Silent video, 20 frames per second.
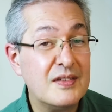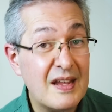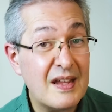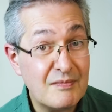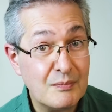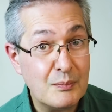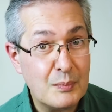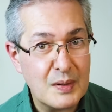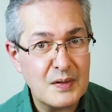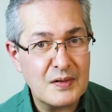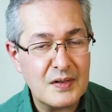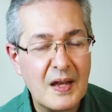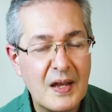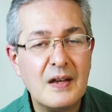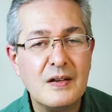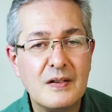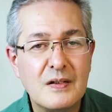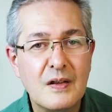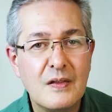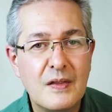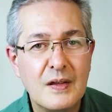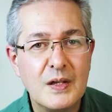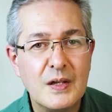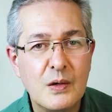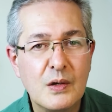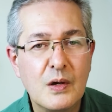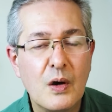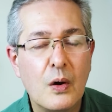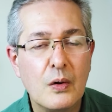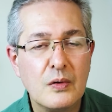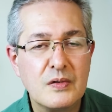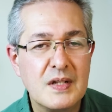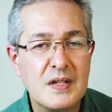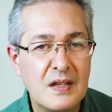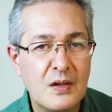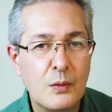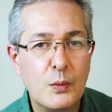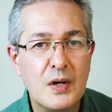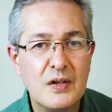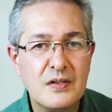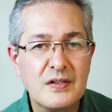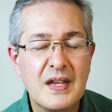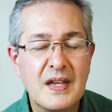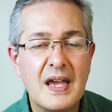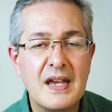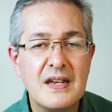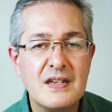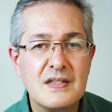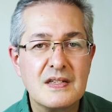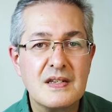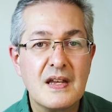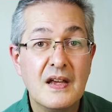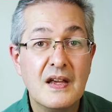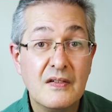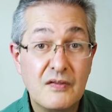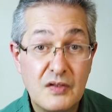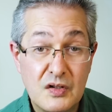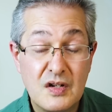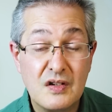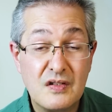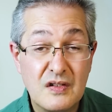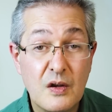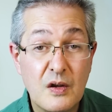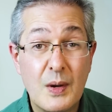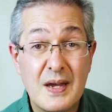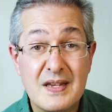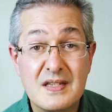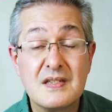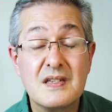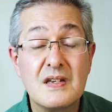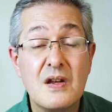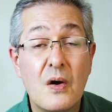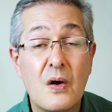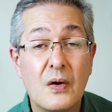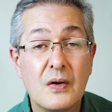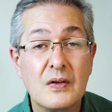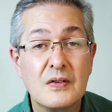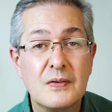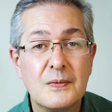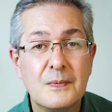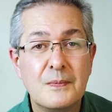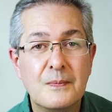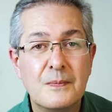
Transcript: 7% that you got in the worst case for just US stocks.